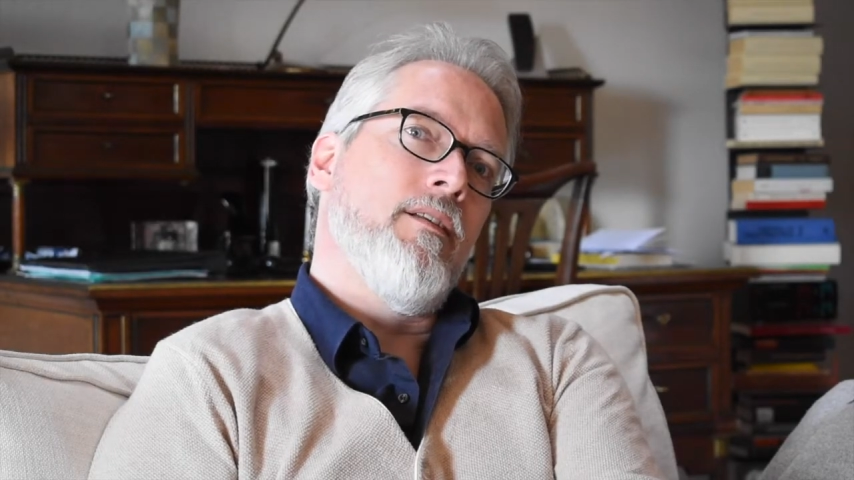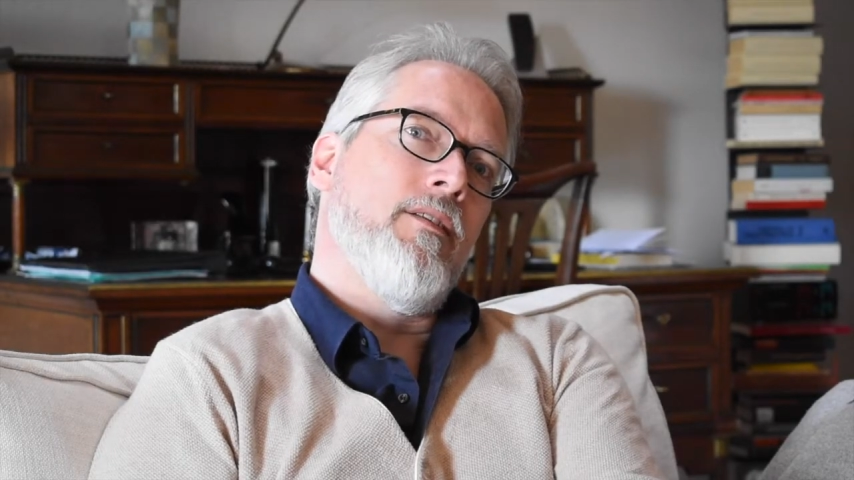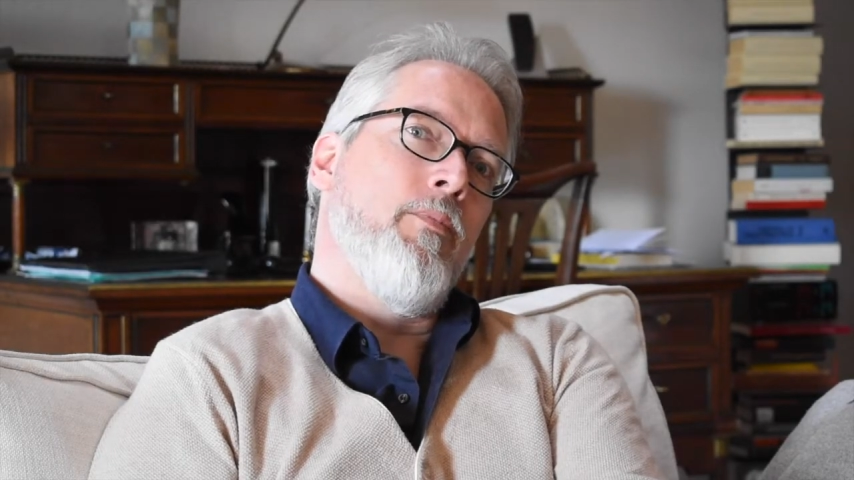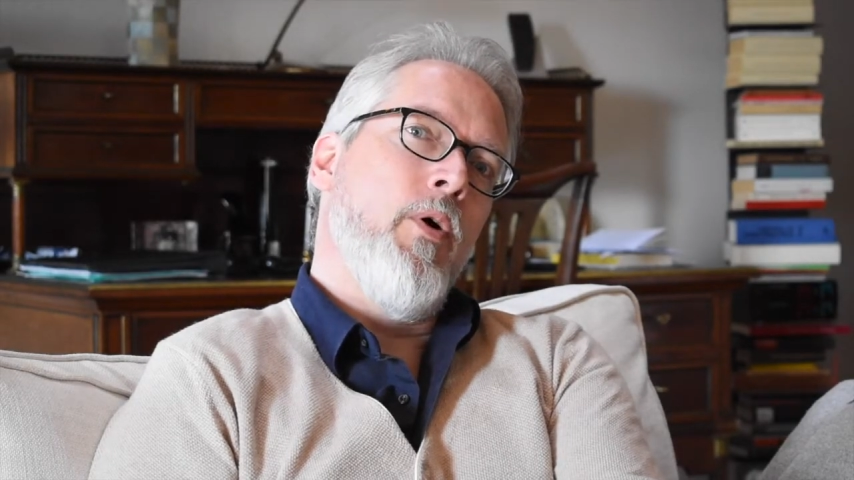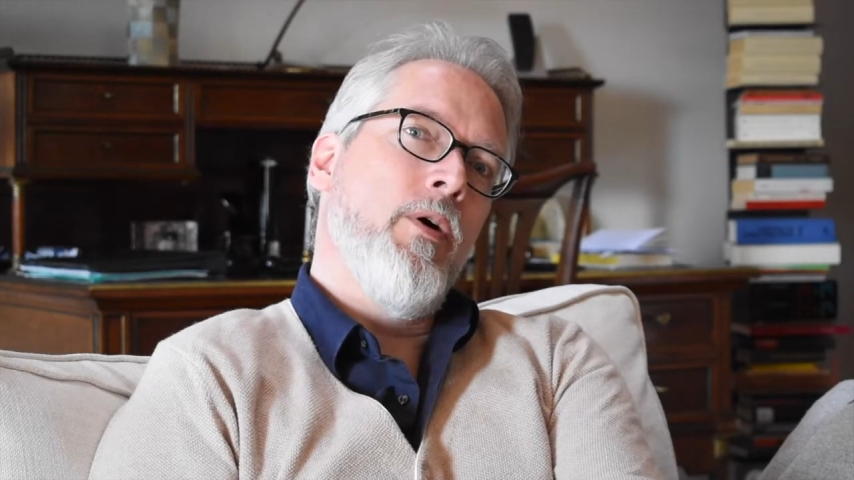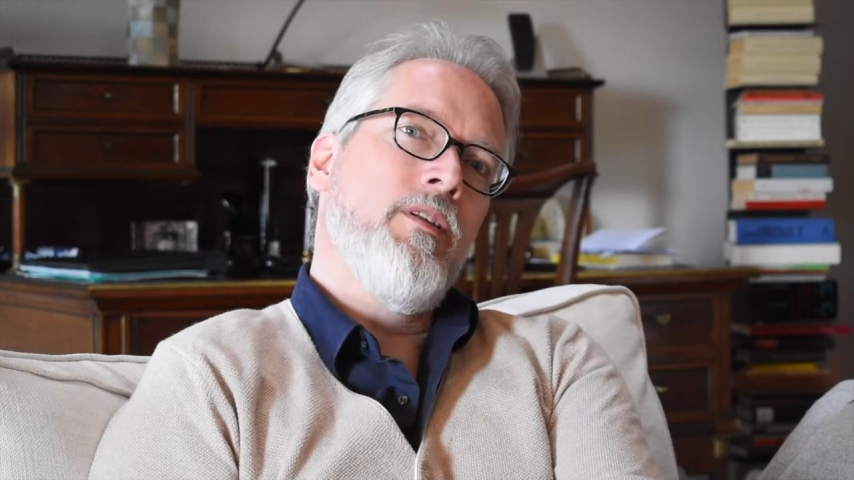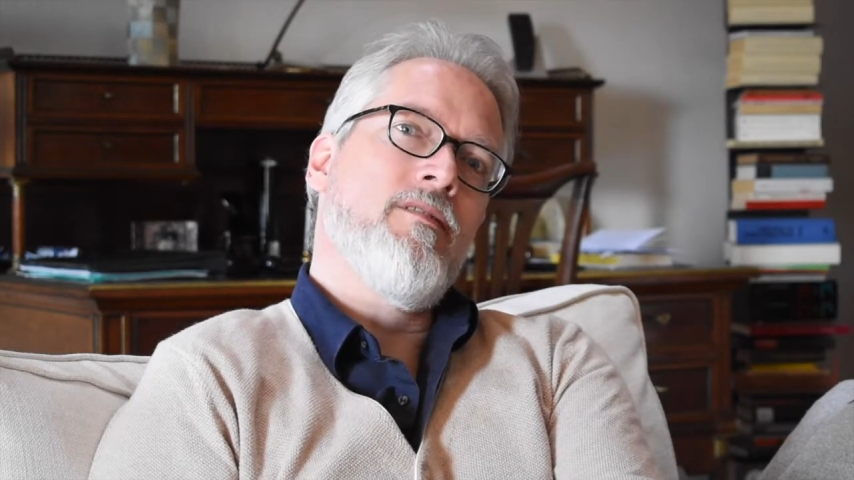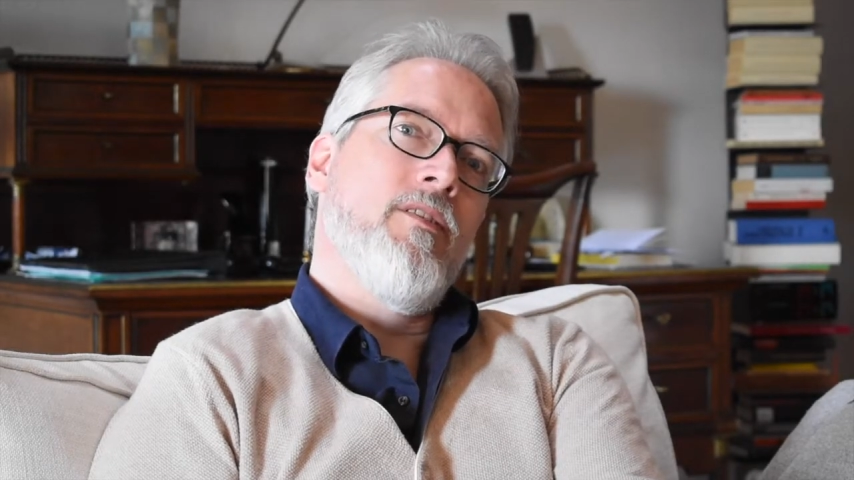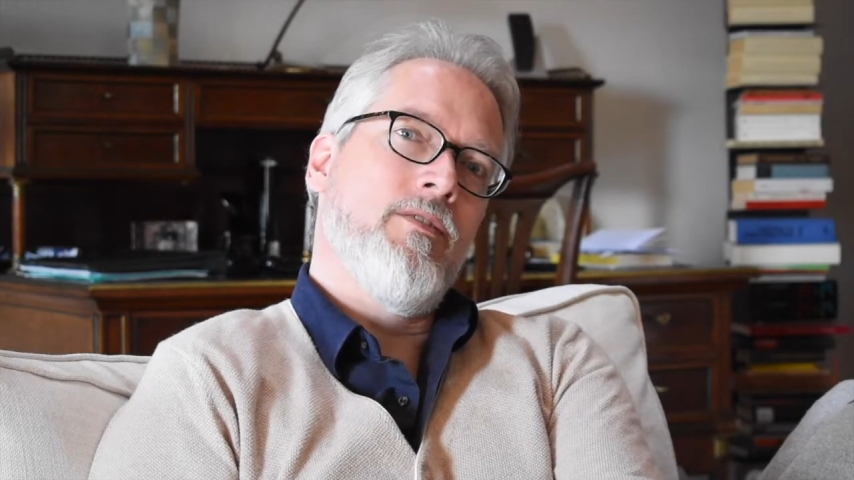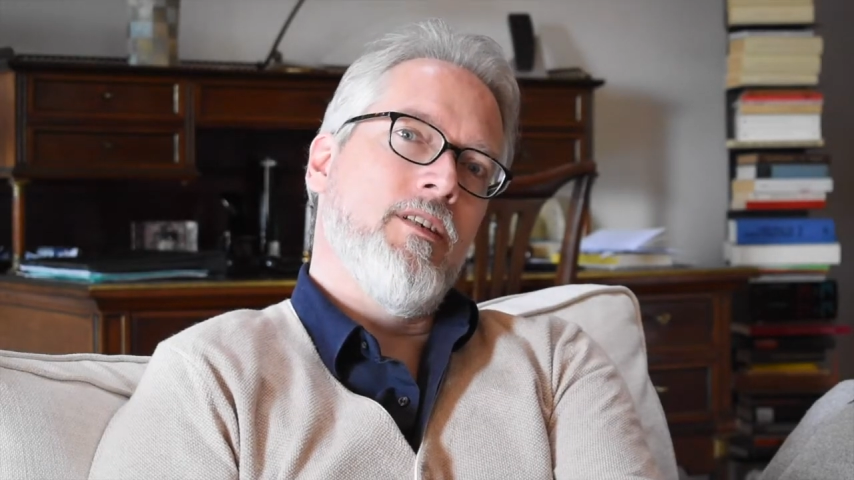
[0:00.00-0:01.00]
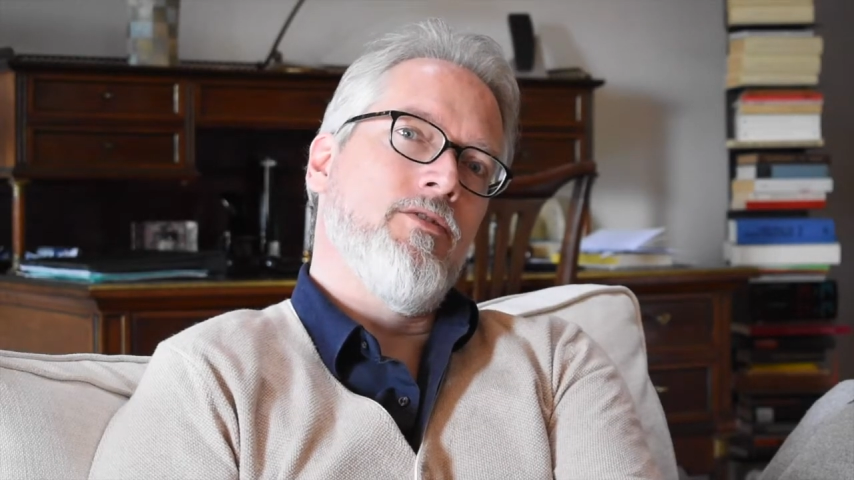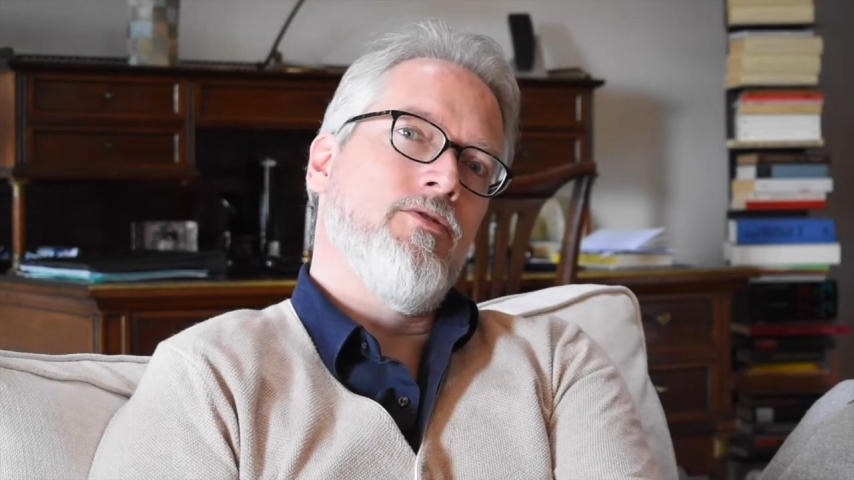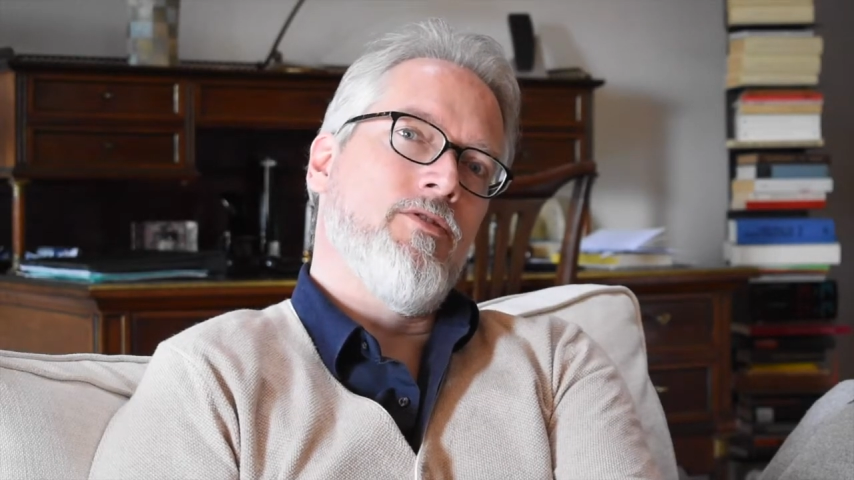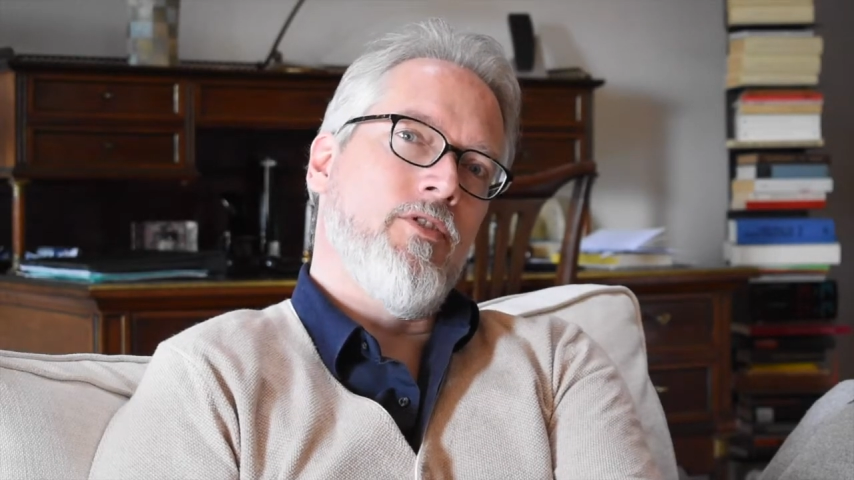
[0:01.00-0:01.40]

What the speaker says: the point is not that you just